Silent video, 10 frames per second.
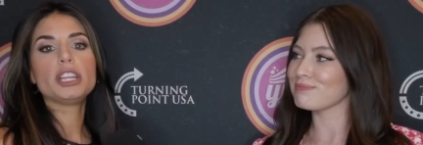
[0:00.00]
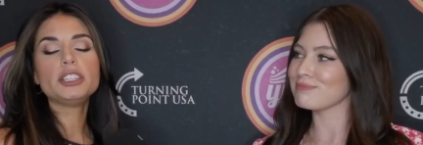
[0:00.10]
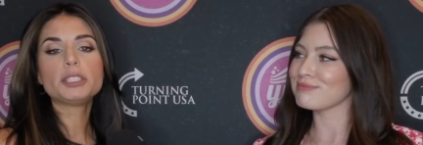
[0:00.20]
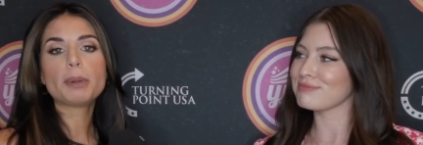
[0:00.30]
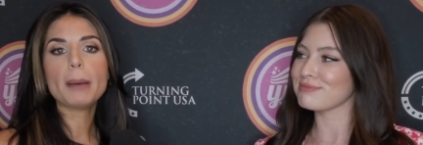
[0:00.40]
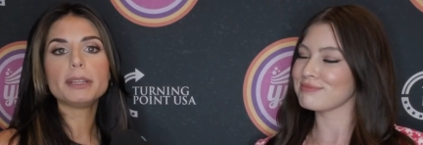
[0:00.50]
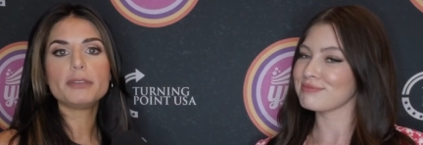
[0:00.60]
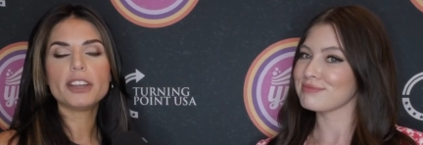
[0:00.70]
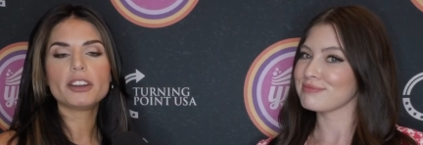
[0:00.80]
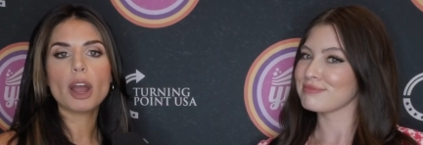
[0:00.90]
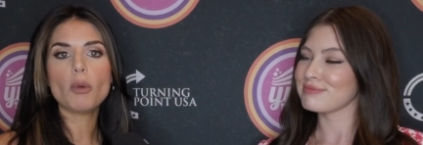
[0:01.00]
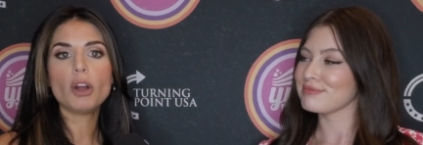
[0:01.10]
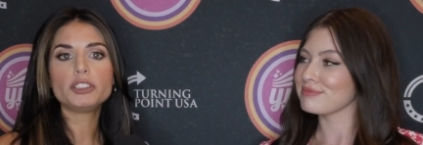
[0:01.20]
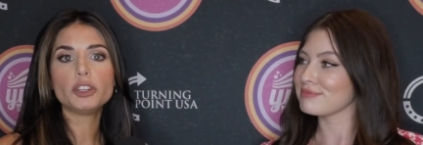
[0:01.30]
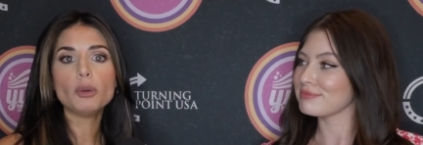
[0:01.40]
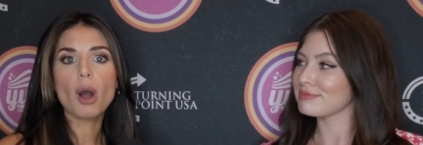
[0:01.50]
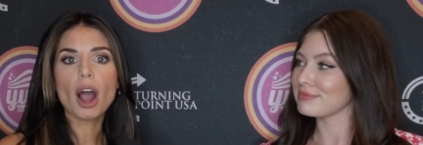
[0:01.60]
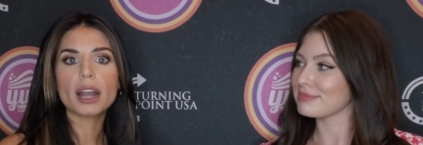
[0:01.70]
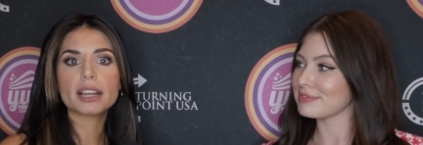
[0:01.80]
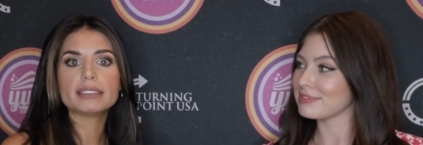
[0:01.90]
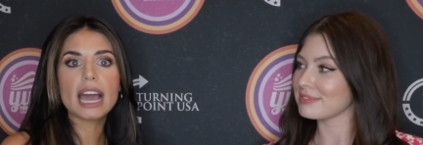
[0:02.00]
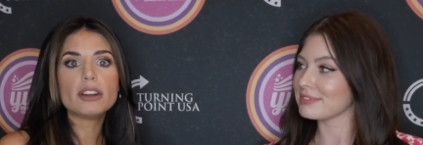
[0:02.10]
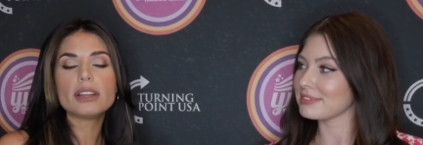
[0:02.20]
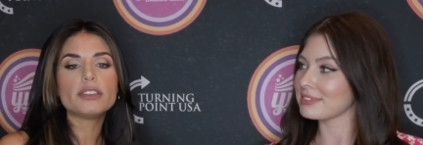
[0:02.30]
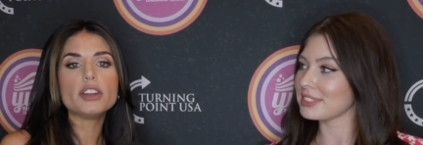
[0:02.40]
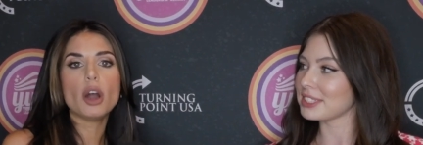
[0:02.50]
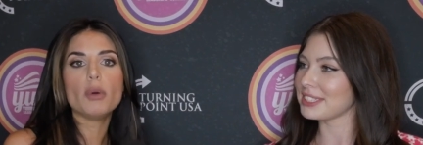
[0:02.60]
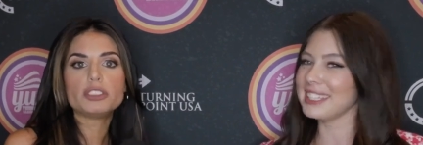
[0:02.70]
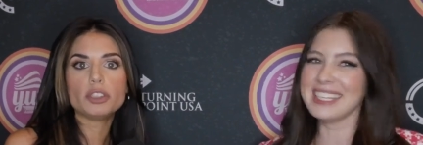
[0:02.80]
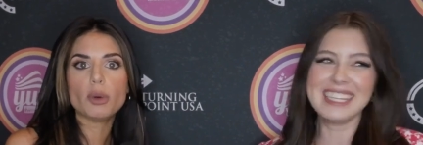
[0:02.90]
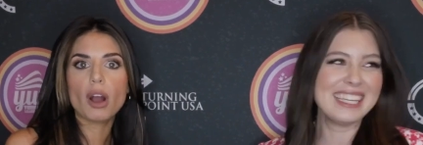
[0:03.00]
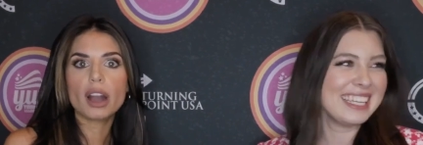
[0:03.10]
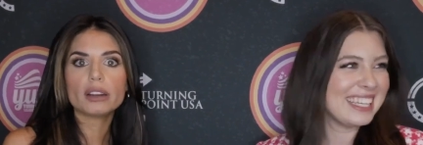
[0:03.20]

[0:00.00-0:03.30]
Speaker 1: you should probably figure out what you are because I don't even know what you are.